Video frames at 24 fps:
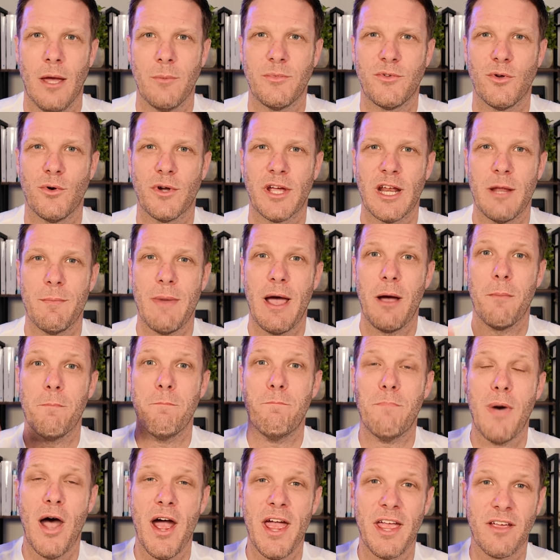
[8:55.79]
I'm talking
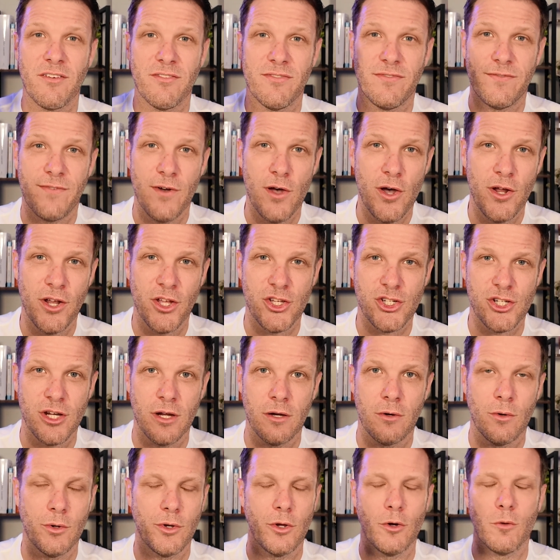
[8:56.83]
about buying
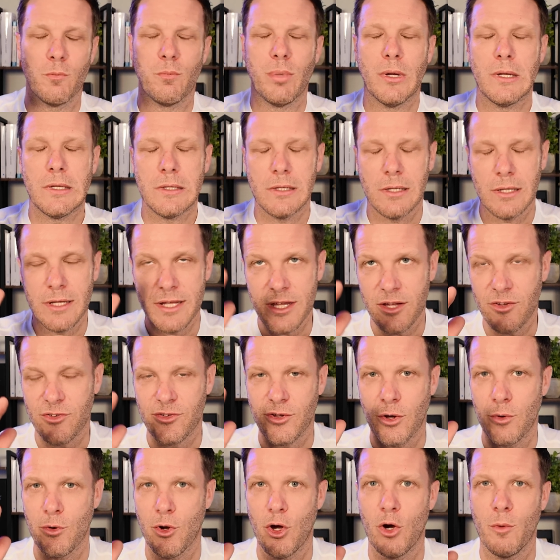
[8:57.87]
furniture, although please
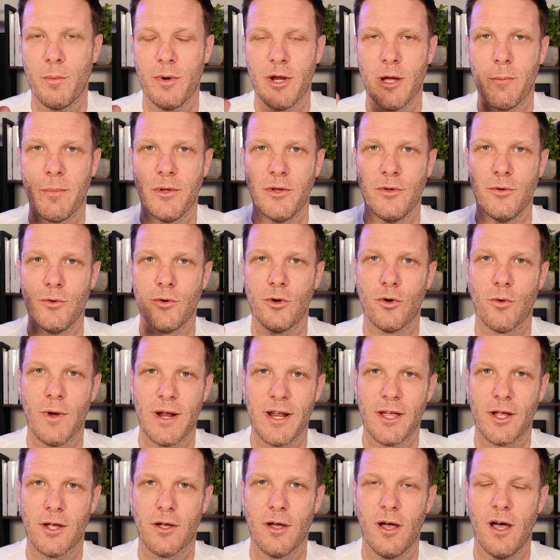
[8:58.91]
don't open up a new
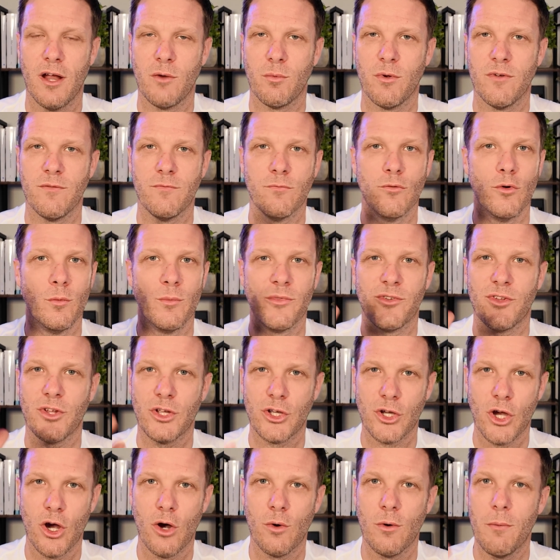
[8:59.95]
credit card with rooms
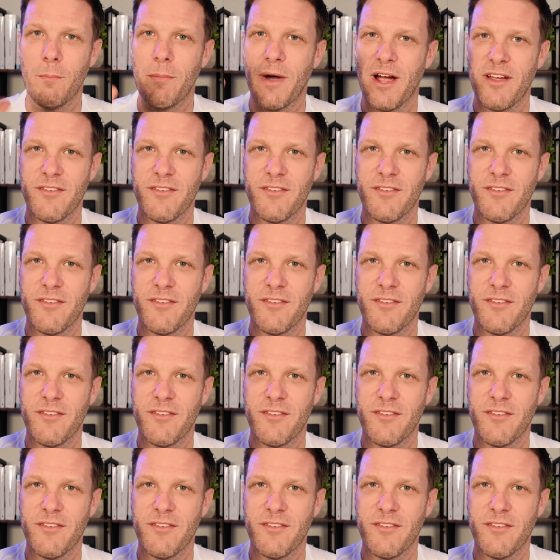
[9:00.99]
to go and